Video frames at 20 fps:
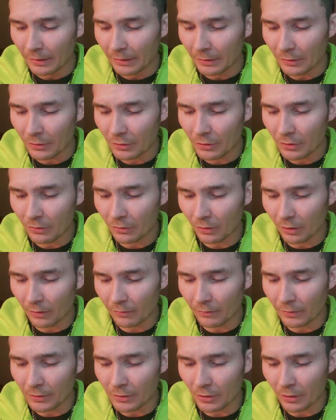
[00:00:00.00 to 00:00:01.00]
You should
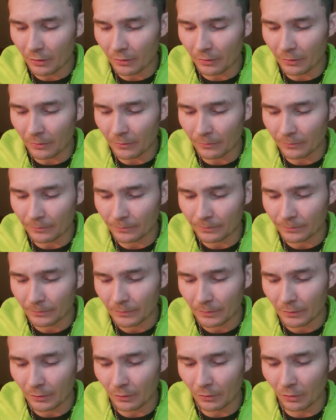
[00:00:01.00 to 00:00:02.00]
love each other.
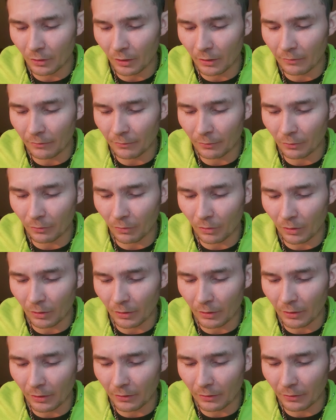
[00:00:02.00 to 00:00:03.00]
Your love for one
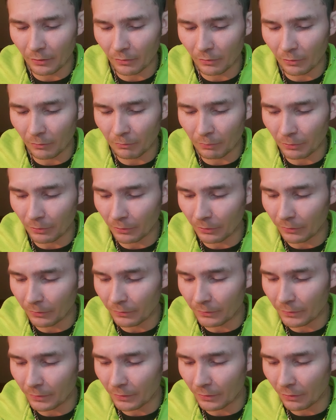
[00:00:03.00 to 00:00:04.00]
another will
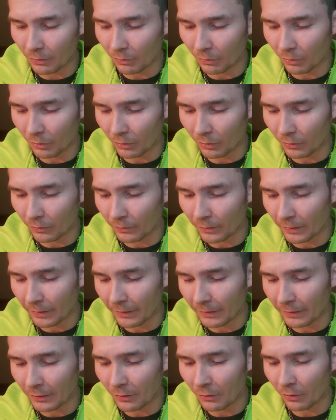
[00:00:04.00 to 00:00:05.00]
prove to the world
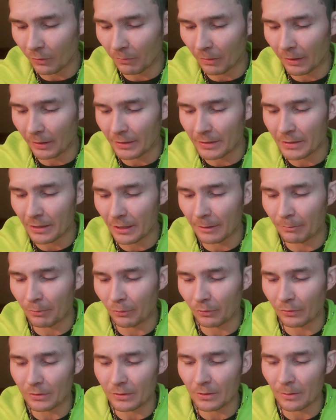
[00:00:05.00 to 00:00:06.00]
that you are my
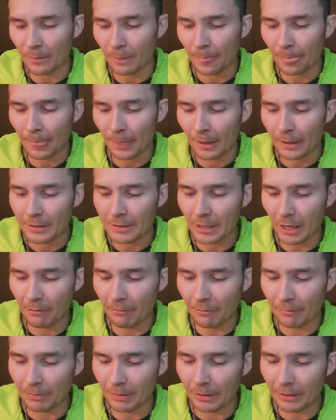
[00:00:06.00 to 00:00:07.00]
disciples.
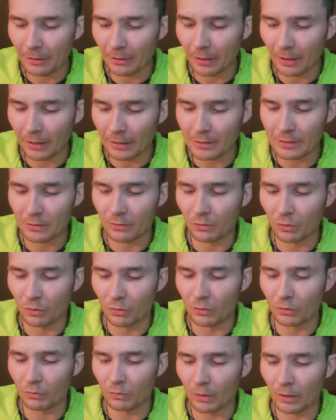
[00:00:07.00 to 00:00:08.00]
Simon Peter asked,
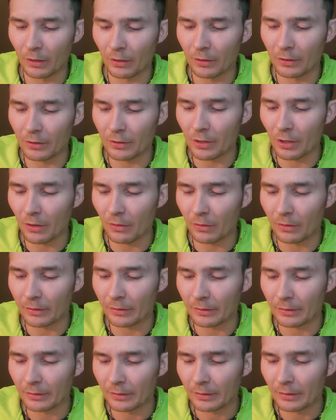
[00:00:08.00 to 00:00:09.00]
Lord, where are you going?
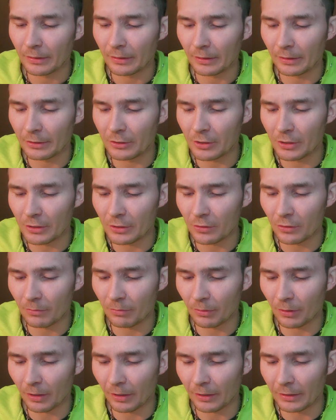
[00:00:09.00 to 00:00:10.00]
And Jesus
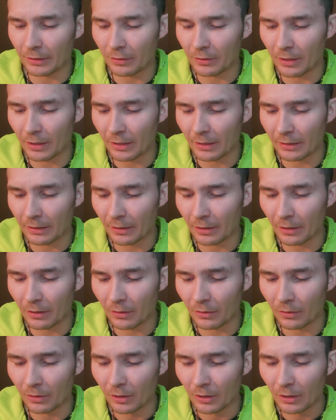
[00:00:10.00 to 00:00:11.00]
replied, You can't
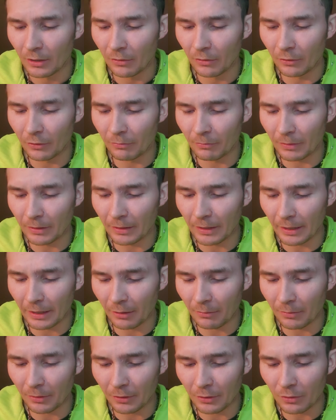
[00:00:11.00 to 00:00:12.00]
go with me
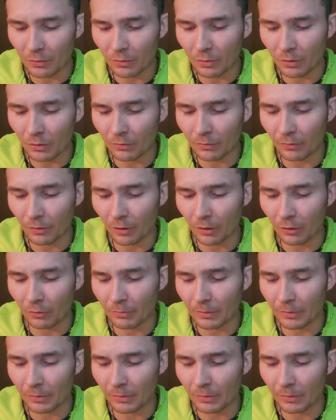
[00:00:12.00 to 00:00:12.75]
now, but you will follow